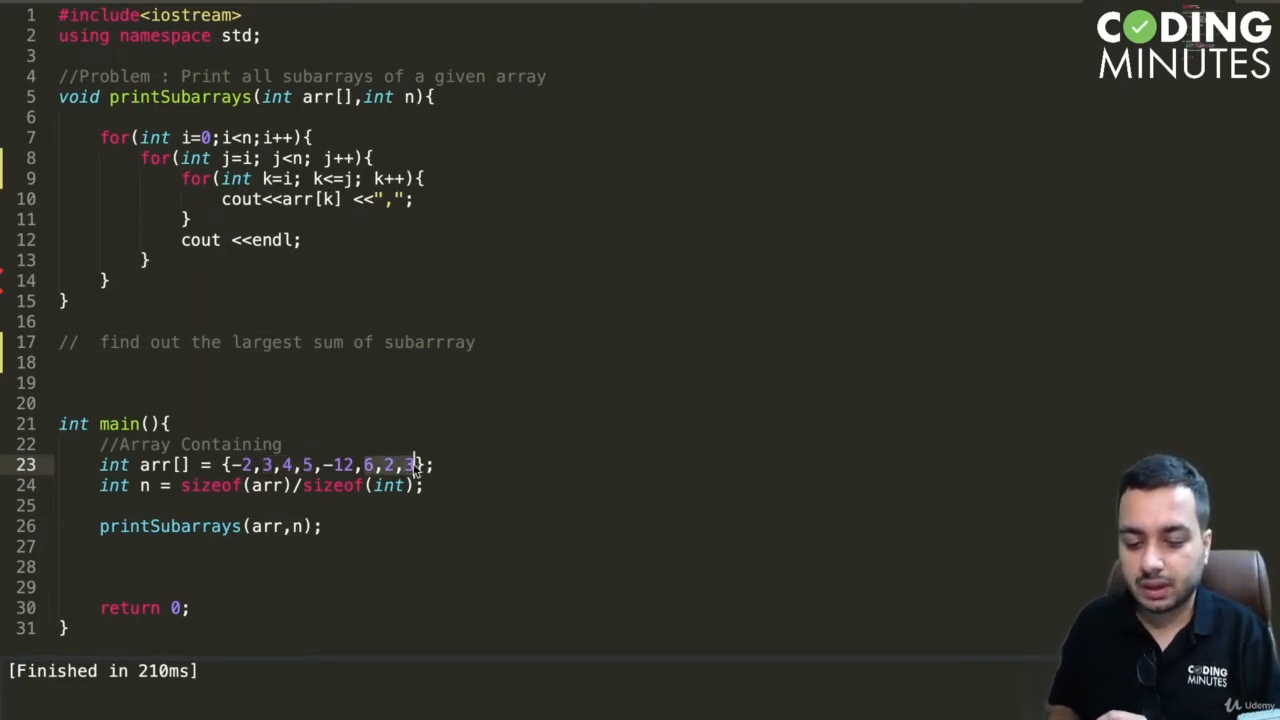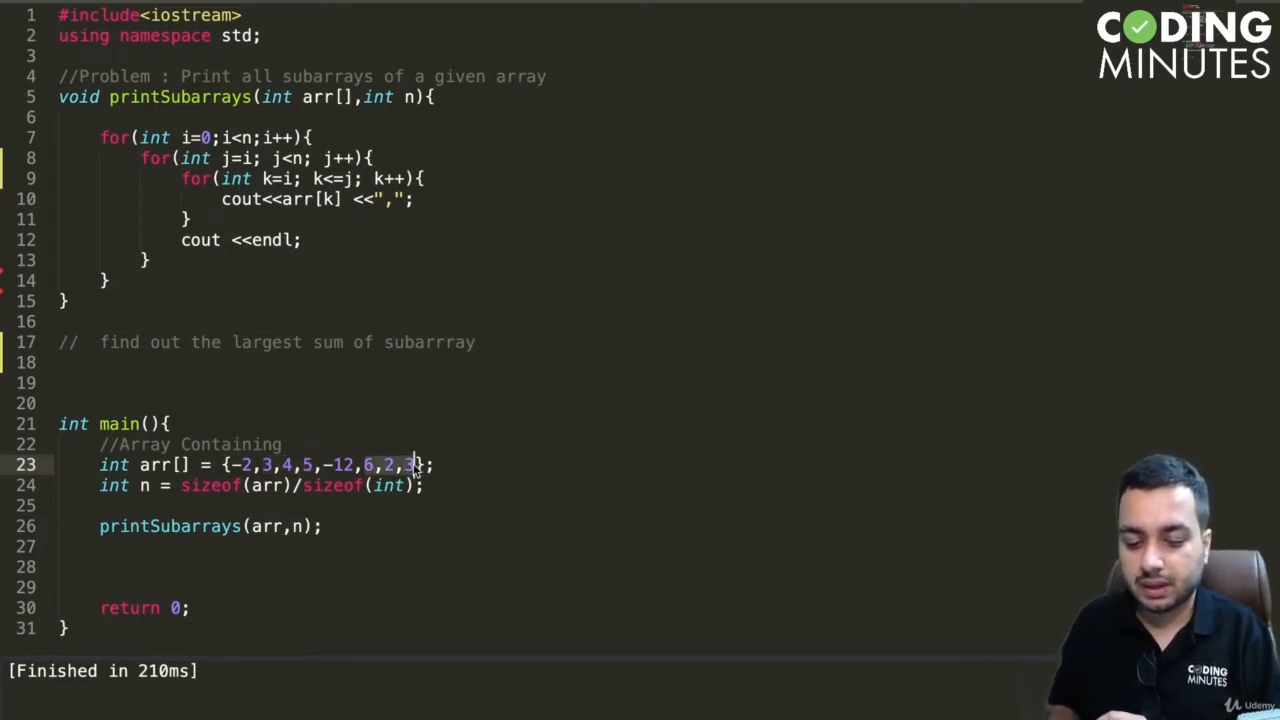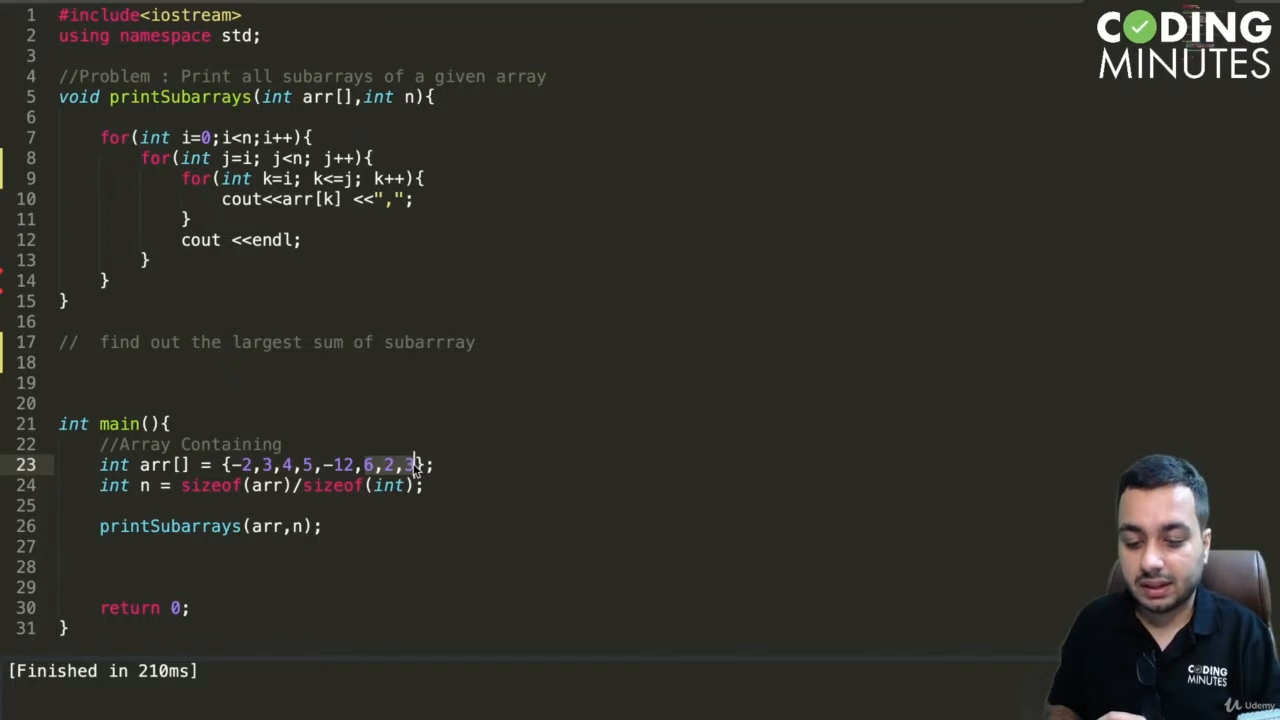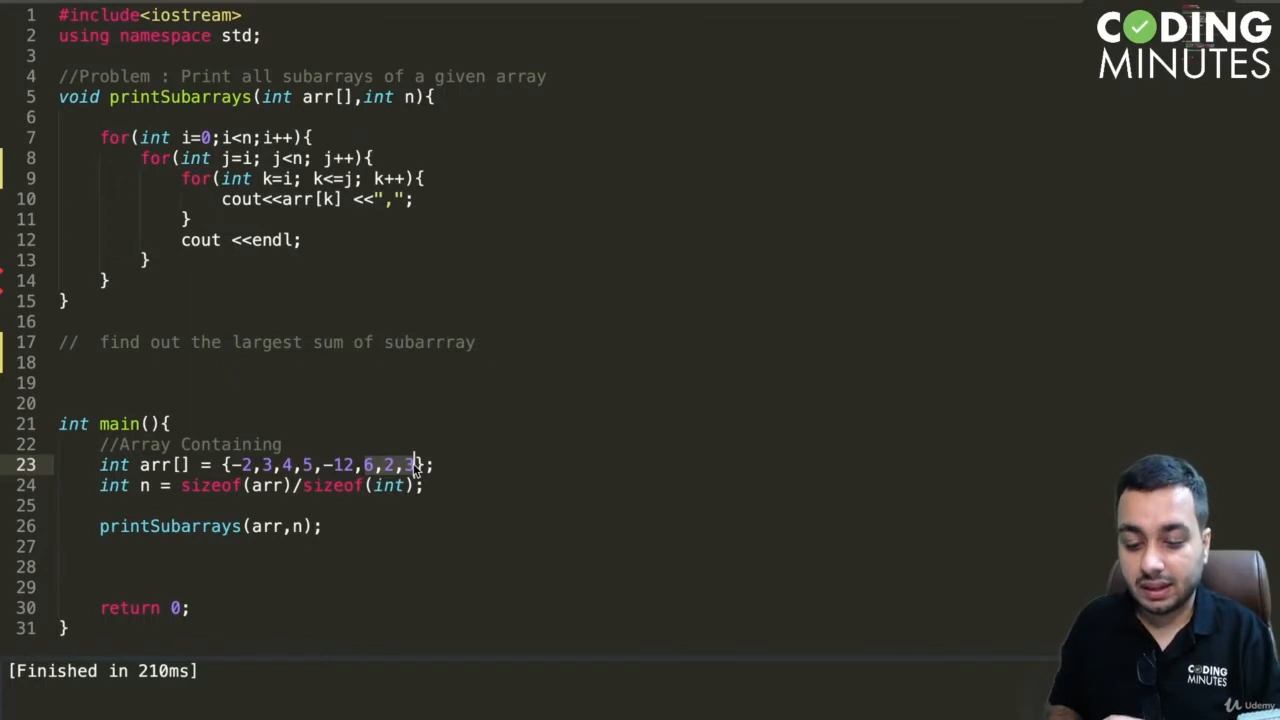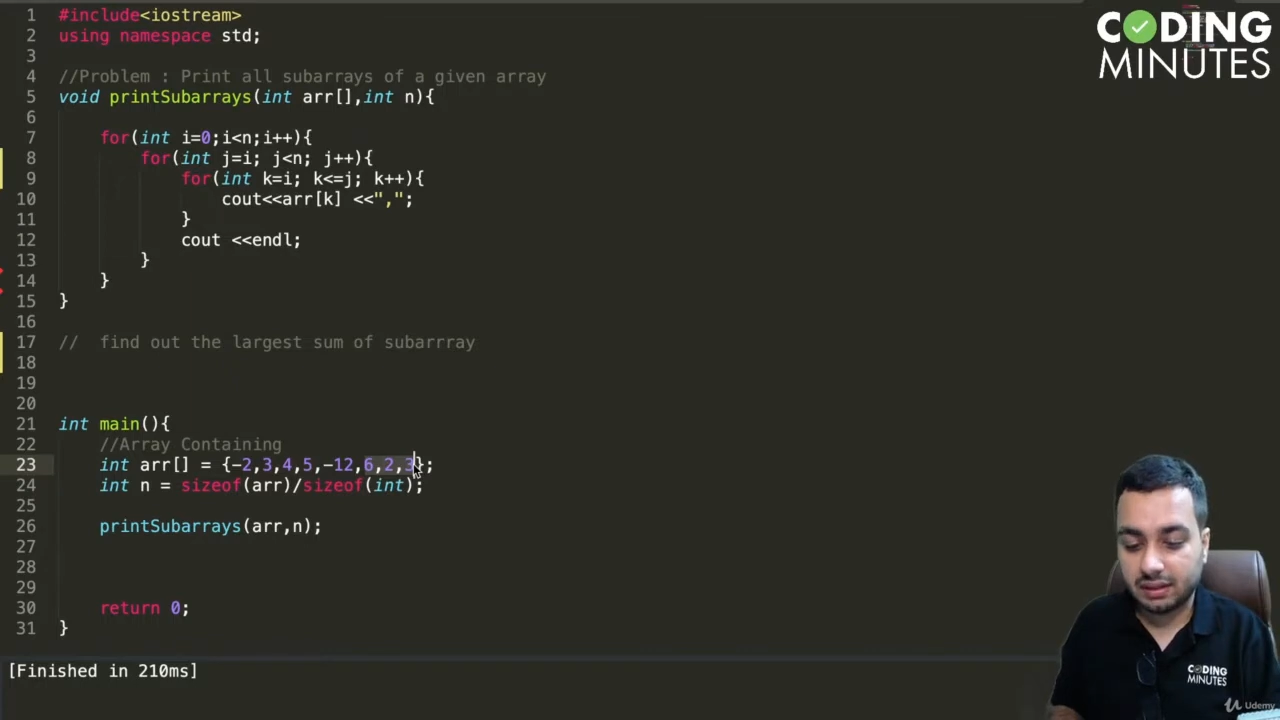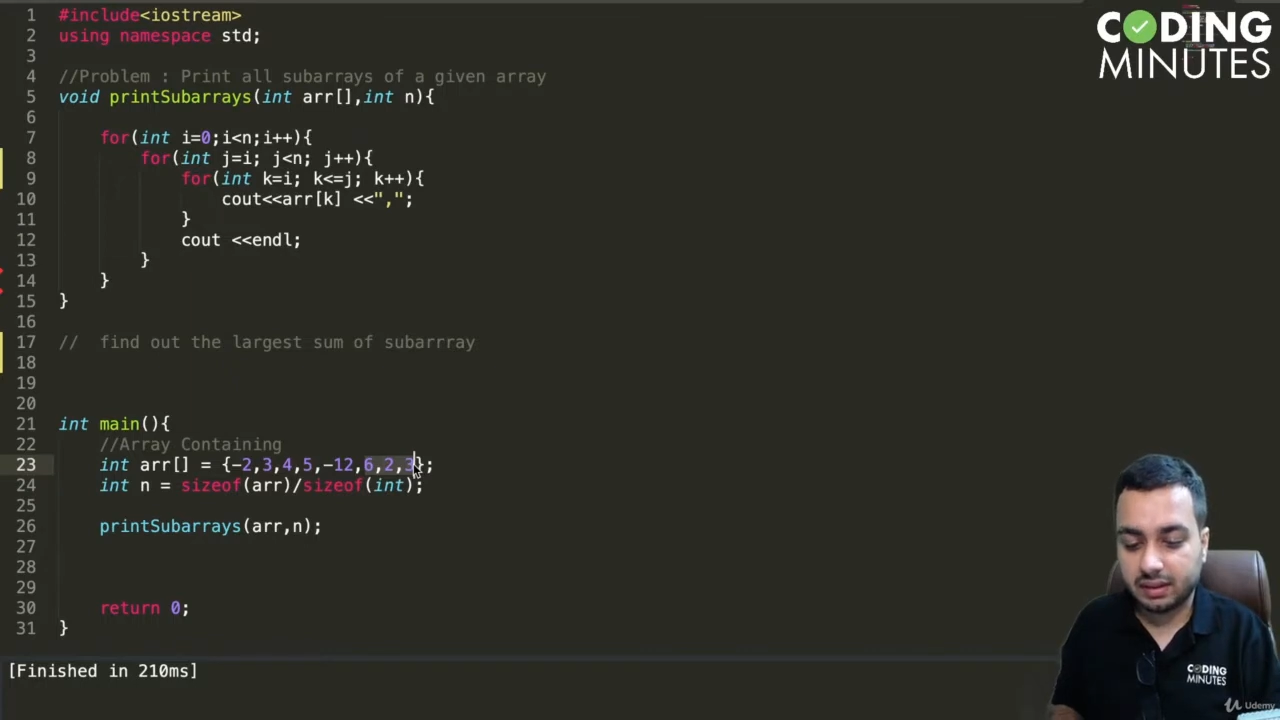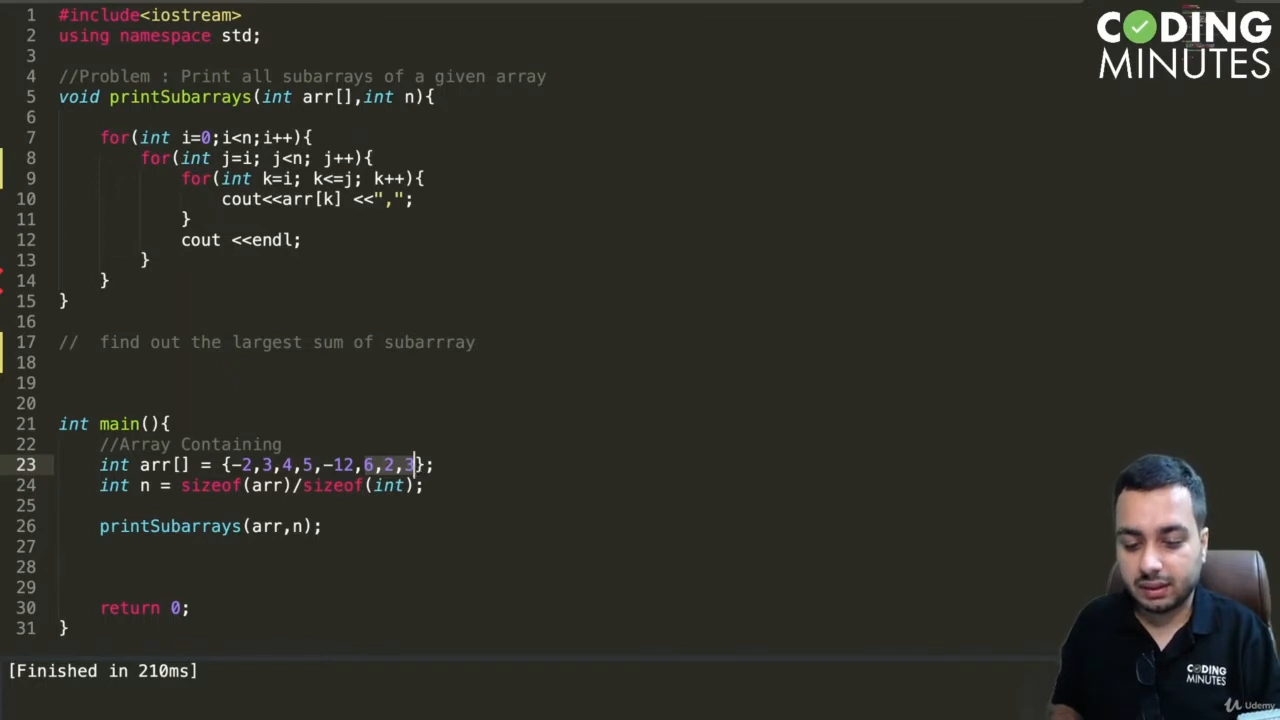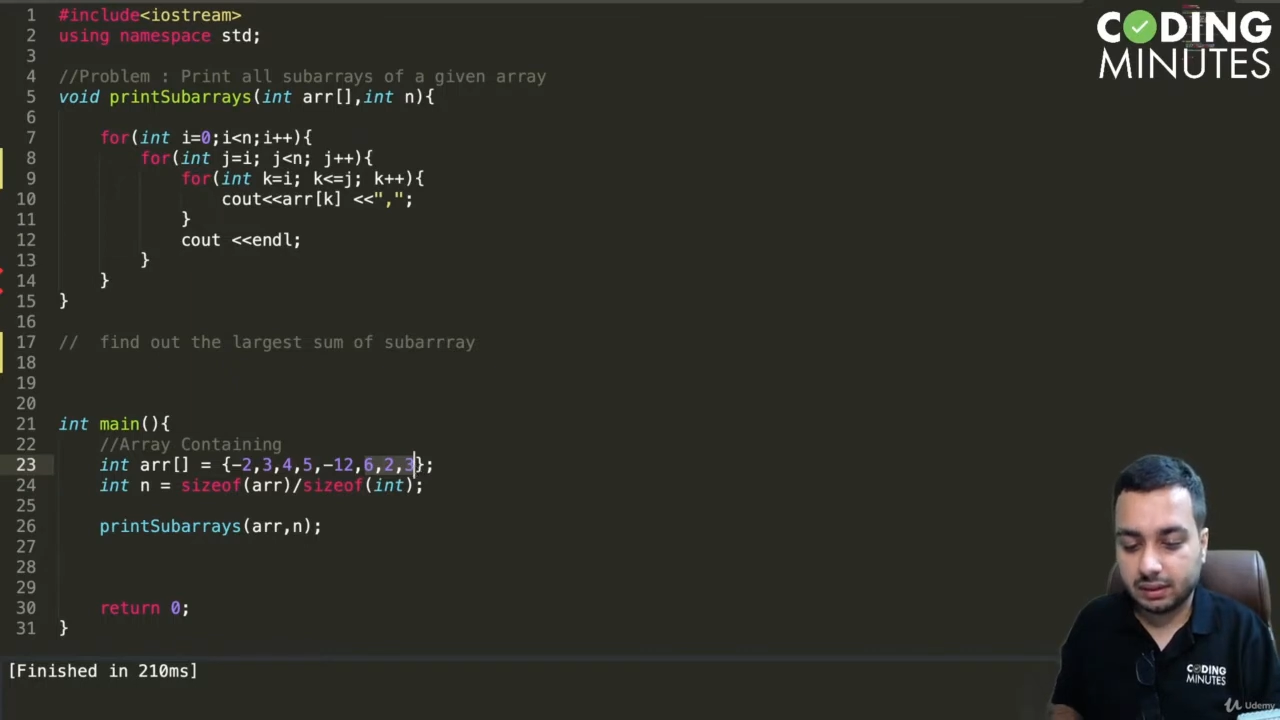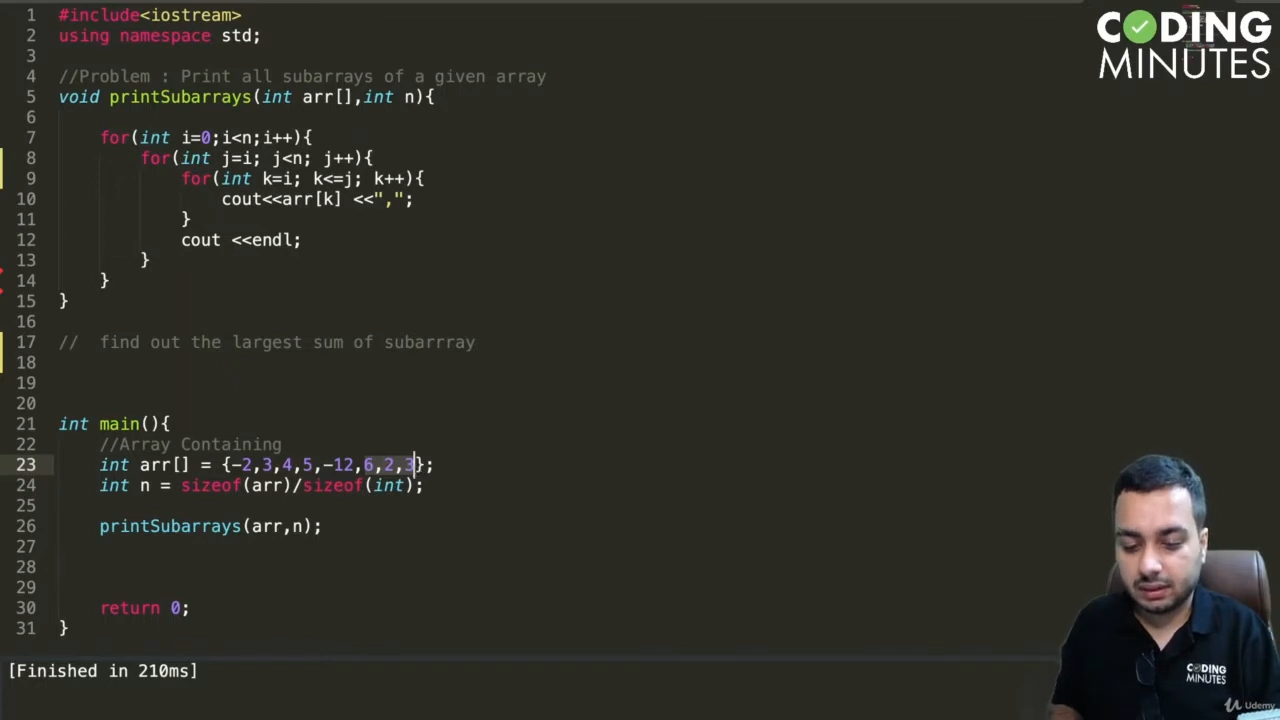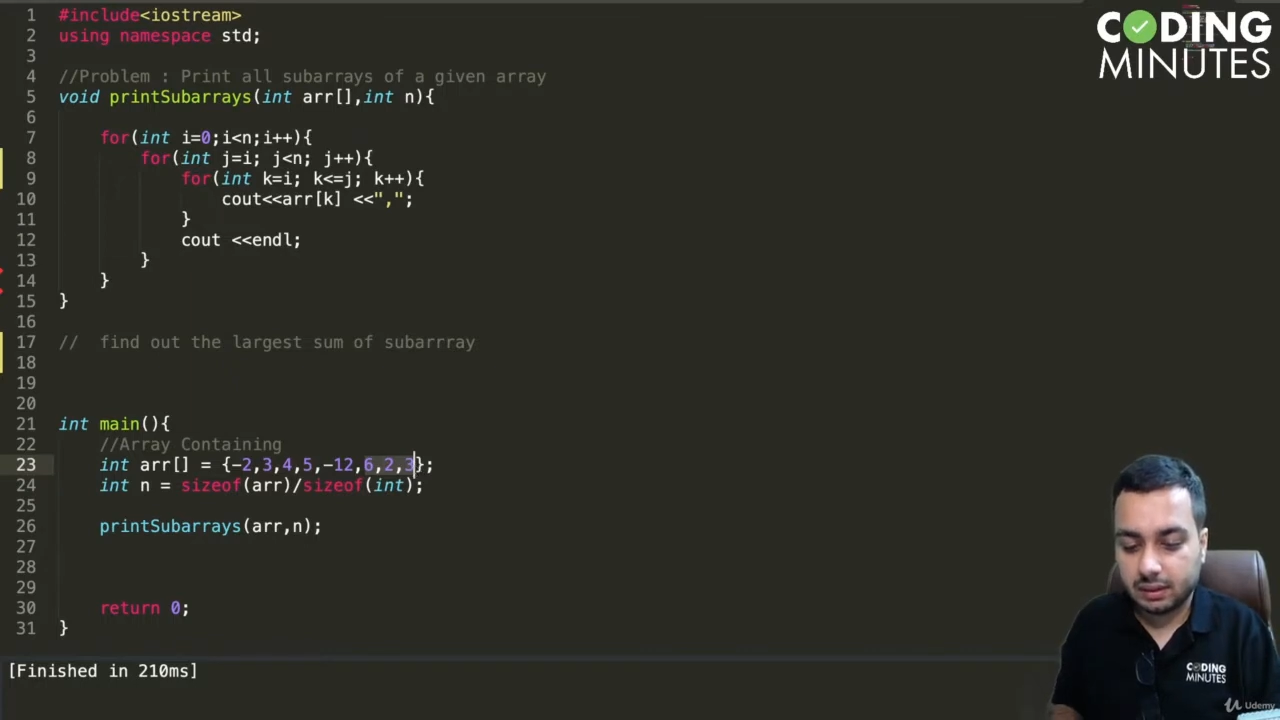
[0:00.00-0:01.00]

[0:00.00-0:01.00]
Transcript: 11,